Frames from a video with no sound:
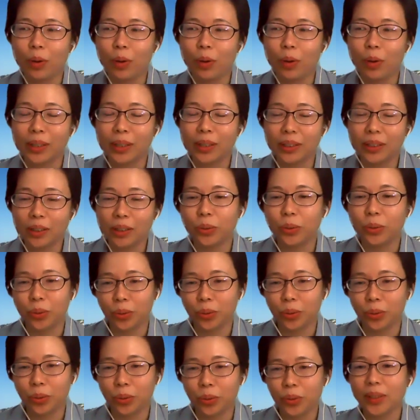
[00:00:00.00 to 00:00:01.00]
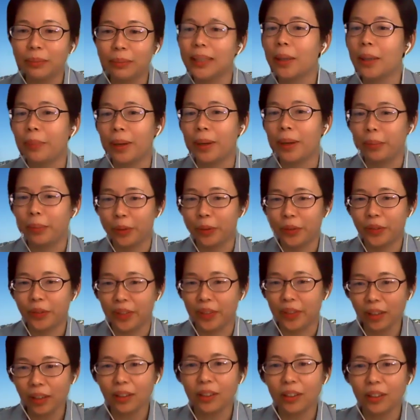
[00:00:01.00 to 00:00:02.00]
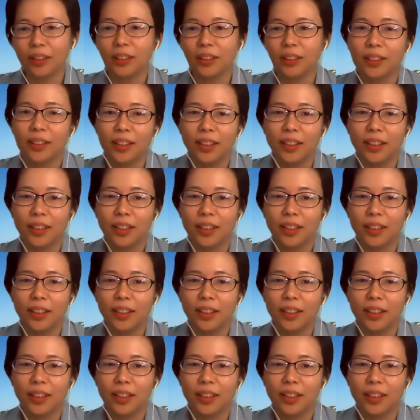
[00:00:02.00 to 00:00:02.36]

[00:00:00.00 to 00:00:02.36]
wanted to do something about music,